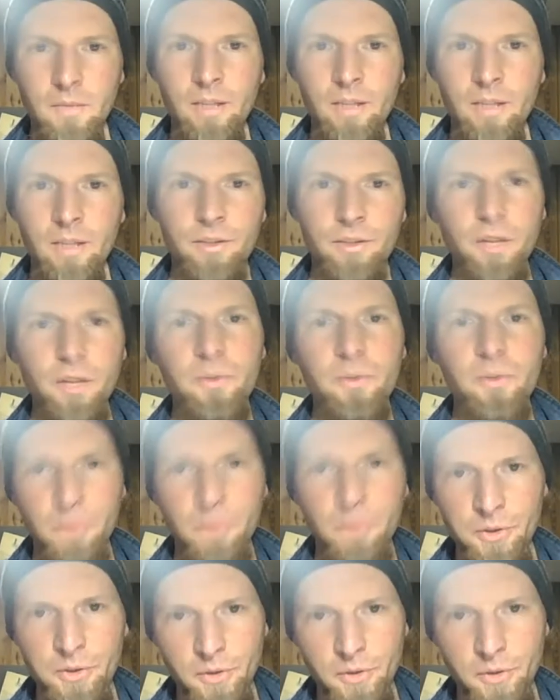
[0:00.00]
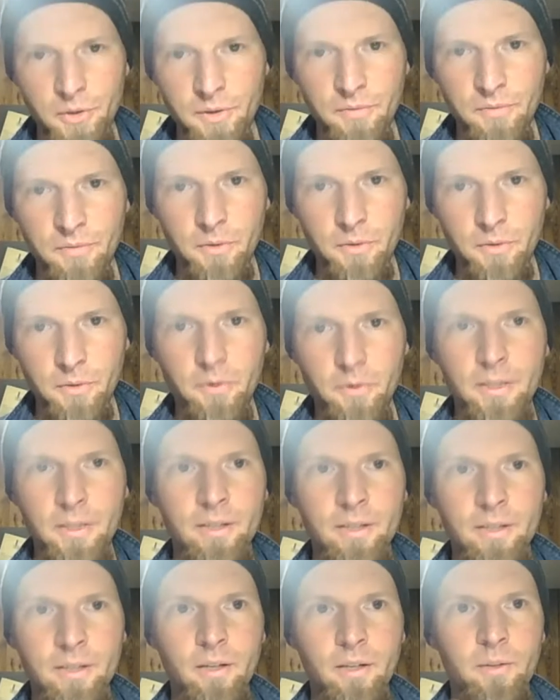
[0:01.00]
none of which are good for
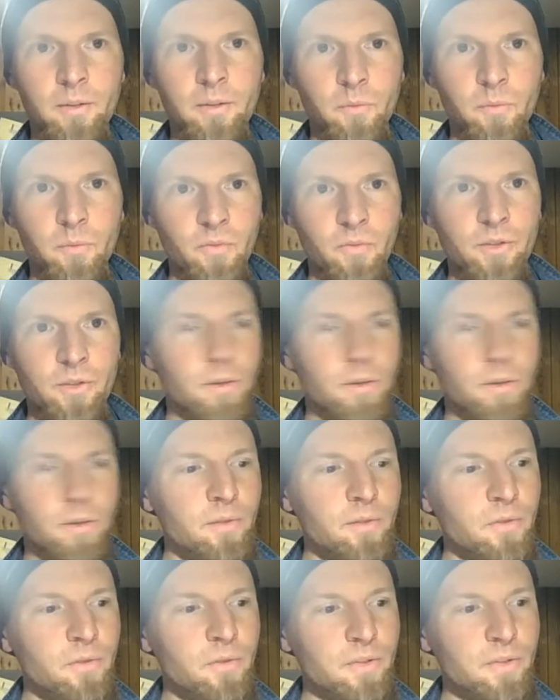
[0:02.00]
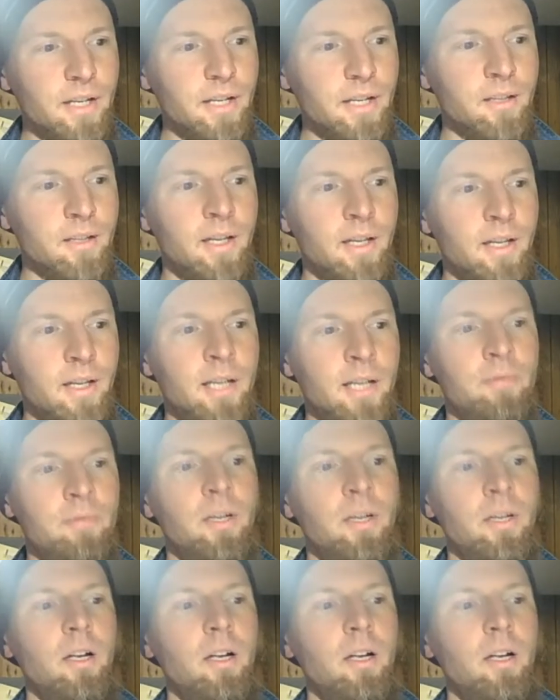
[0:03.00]
learning, none of which are good for staying alive.